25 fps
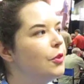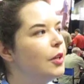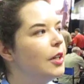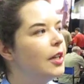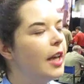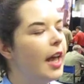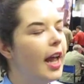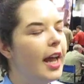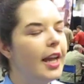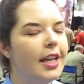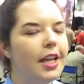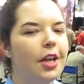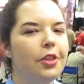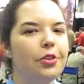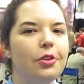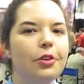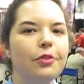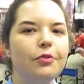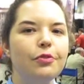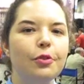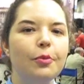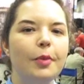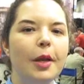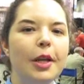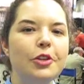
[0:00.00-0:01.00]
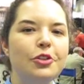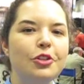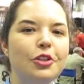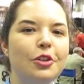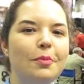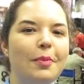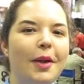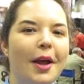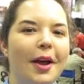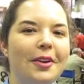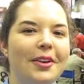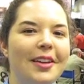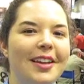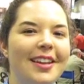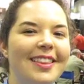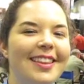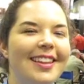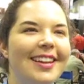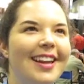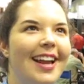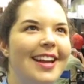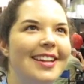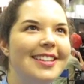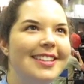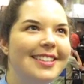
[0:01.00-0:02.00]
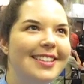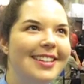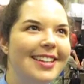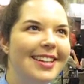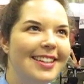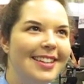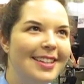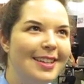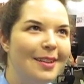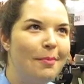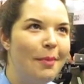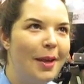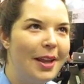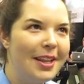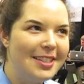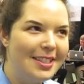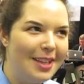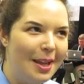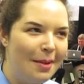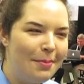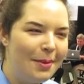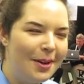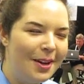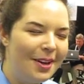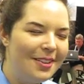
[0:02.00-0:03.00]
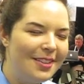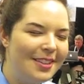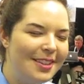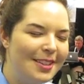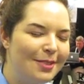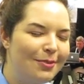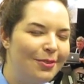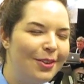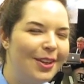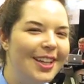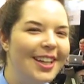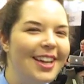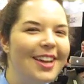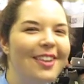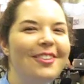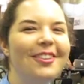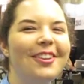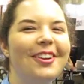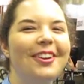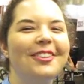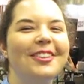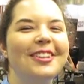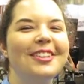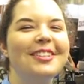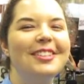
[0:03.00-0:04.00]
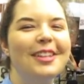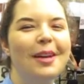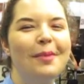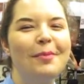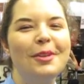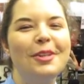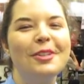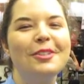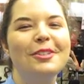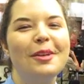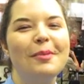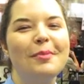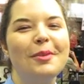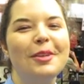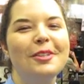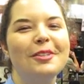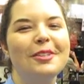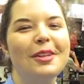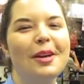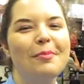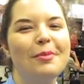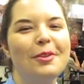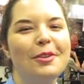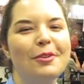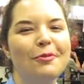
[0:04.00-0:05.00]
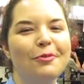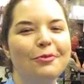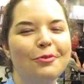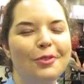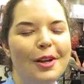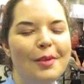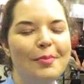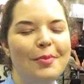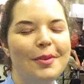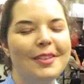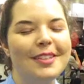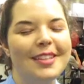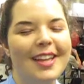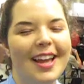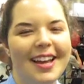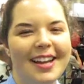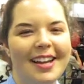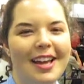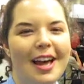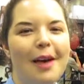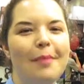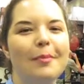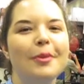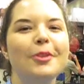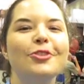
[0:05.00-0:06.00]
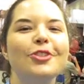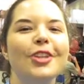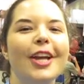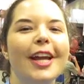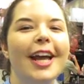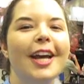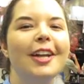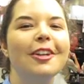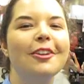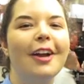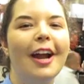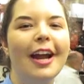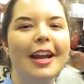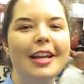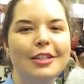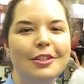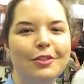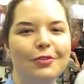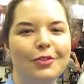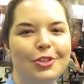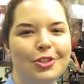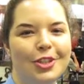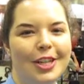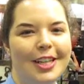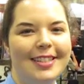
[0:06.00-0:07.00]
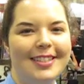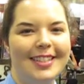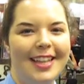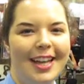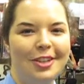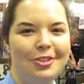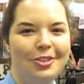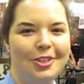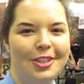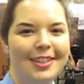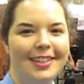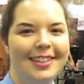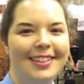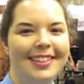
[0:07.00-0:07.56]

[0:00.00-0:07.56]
need any other information about it that I didn't mess up here in this video, go to www.frabill.com and check out our ice fishing section.